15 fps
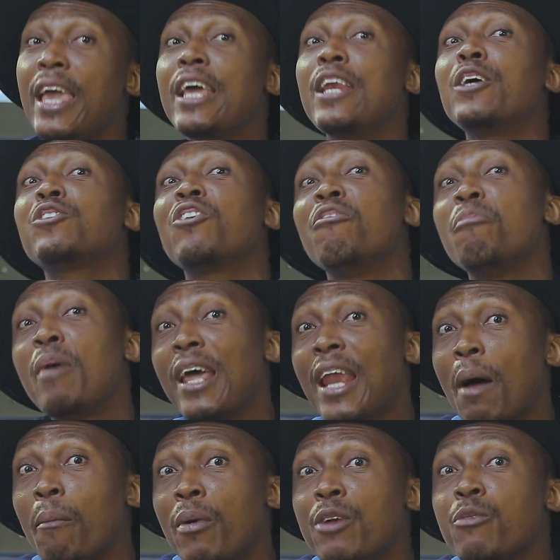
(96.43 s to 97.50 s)
lot of
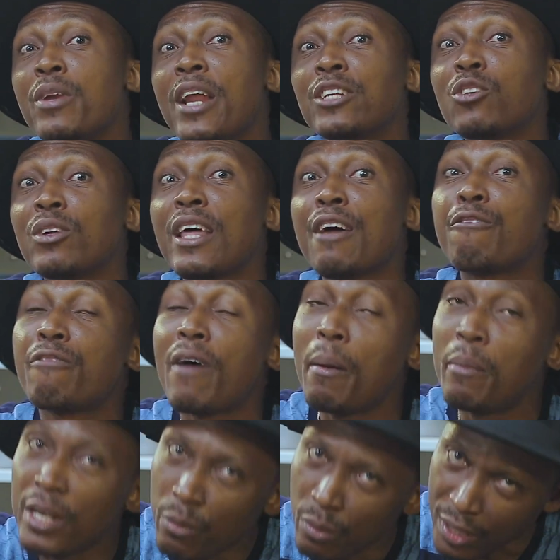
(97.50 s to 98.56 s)
men are breadwinners of their
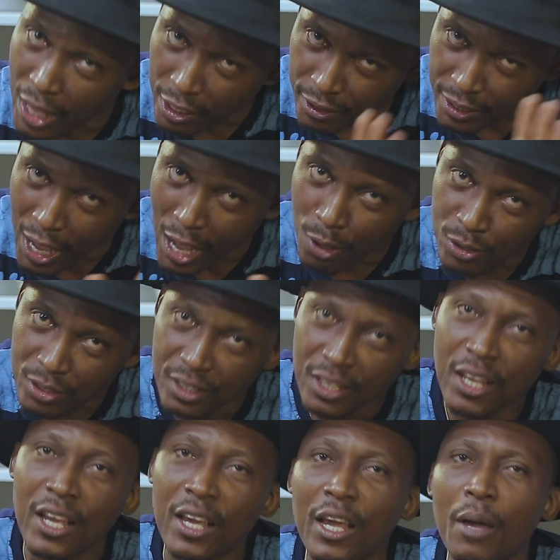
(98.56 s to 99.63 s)
family, without a doubt.
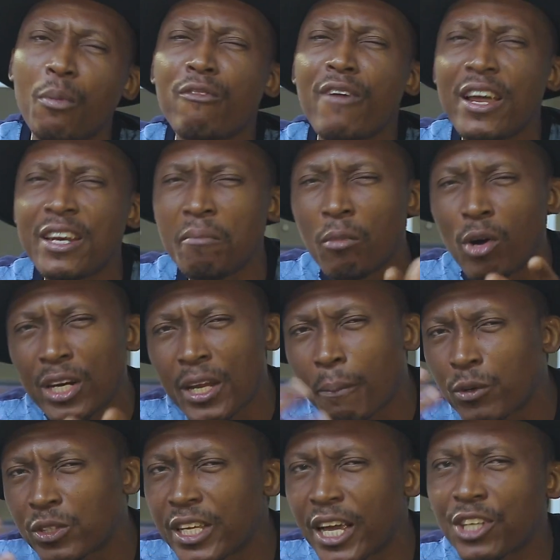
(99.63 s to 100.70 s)
They're providing money,
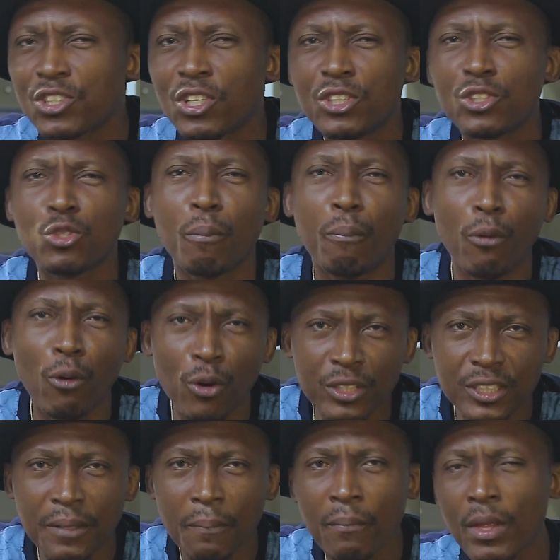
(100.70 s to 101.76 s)
protection,
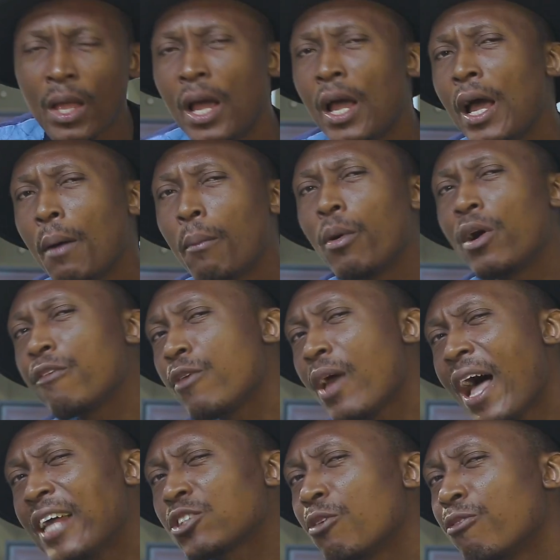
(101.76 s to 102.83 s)
support. But if
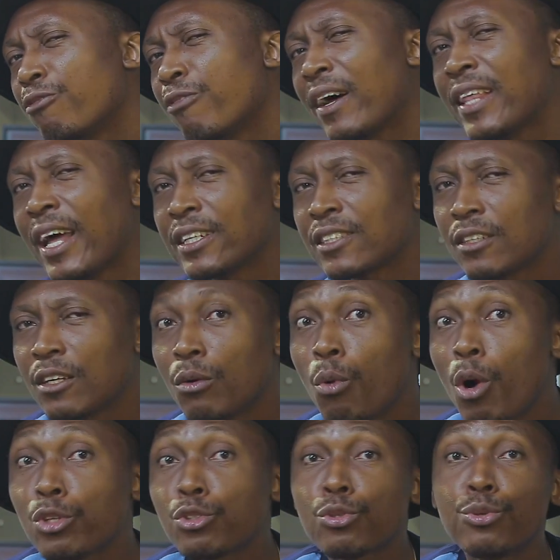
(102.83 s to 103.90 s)
you ask some fathers,
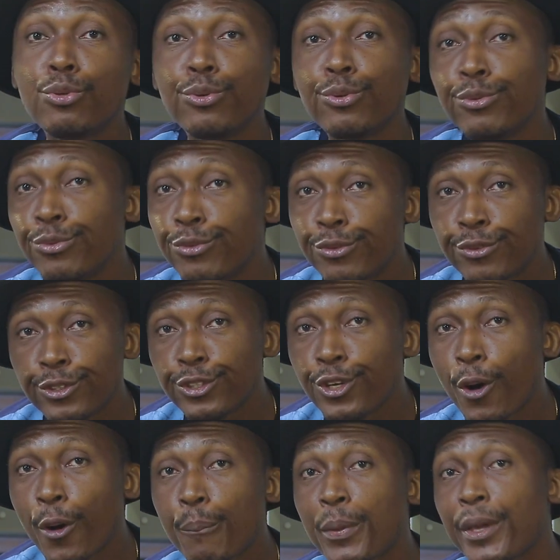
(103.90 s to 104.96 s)
what school
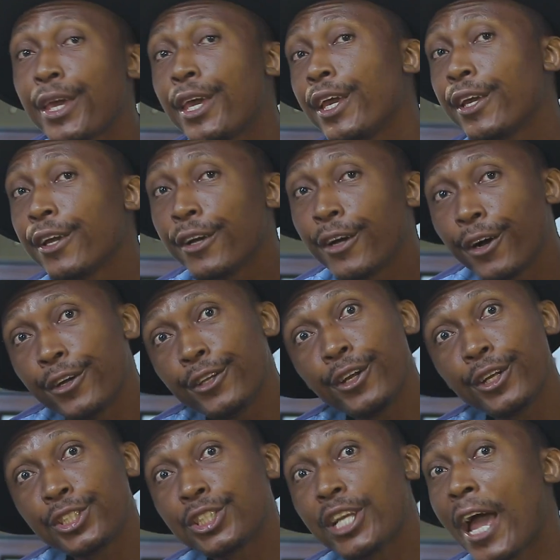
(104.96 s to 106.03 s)
your pikin,
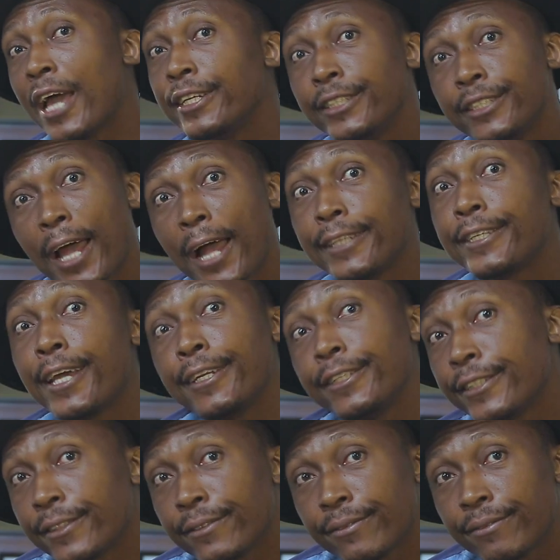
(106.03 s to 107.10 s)
your child, they
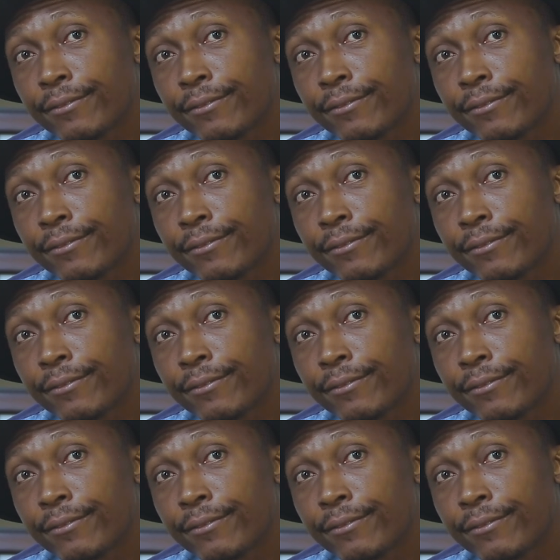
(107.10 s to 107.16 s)
attend?